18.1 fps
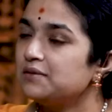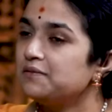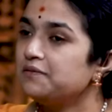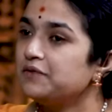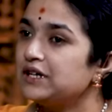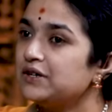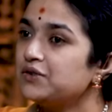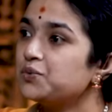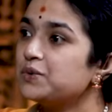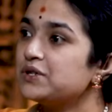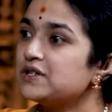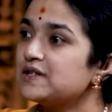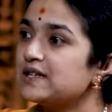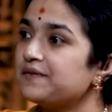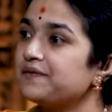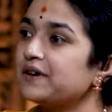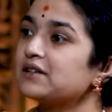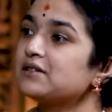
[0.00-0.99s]
waves which is
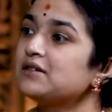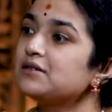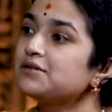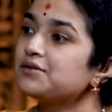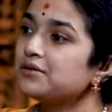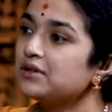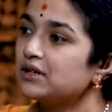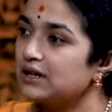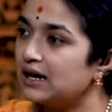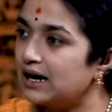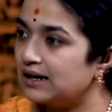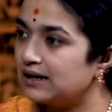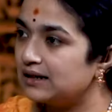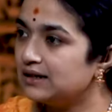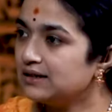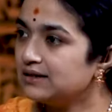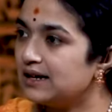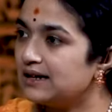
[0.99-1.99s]
affected through the
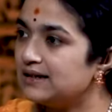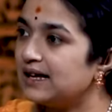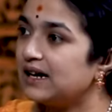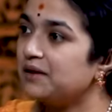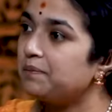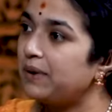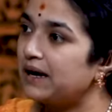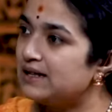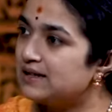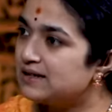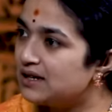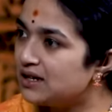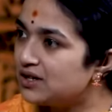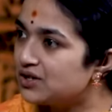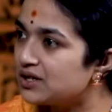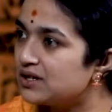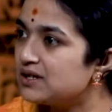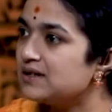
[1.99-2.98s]
nadis, and that
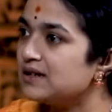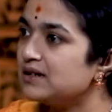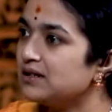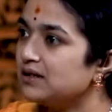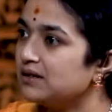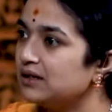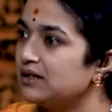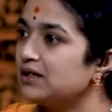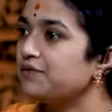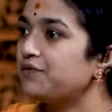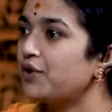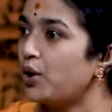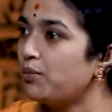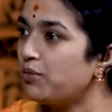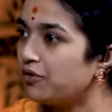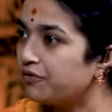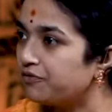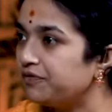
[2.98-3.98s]
pulsations and in the
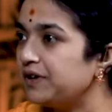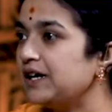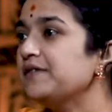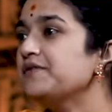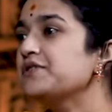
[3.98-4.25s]
form of waves